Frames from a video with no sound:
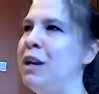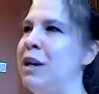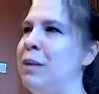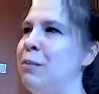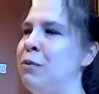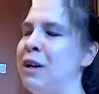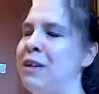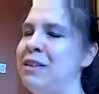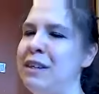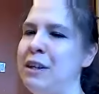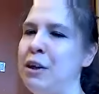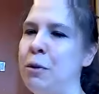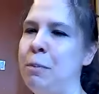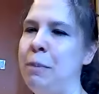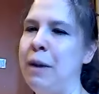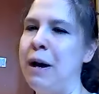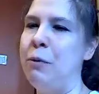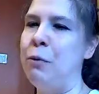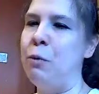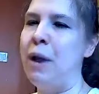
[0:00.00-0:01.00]
Keep pressing your
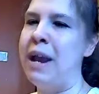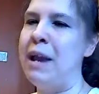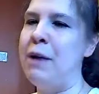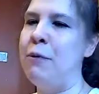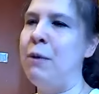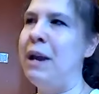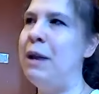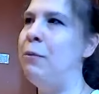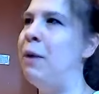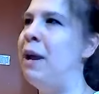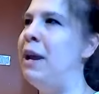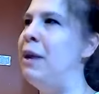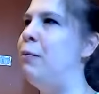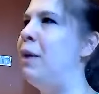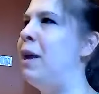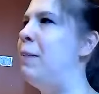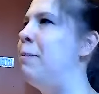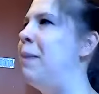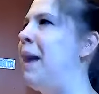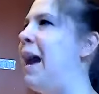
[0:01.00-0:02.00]
butt way, way, way,
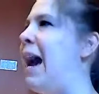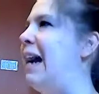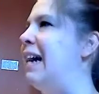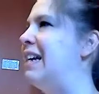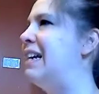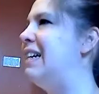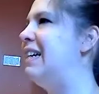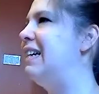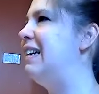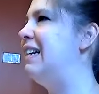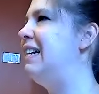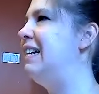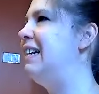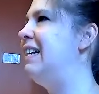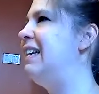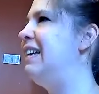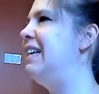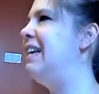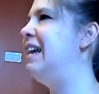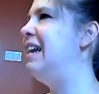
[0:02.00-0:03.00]
way back.
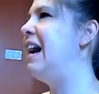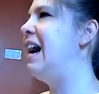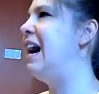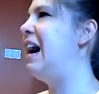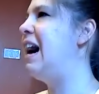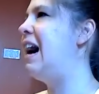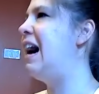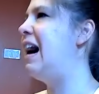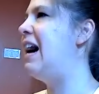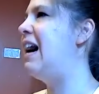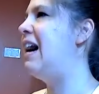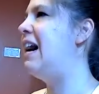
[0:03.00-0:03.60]
Yeah.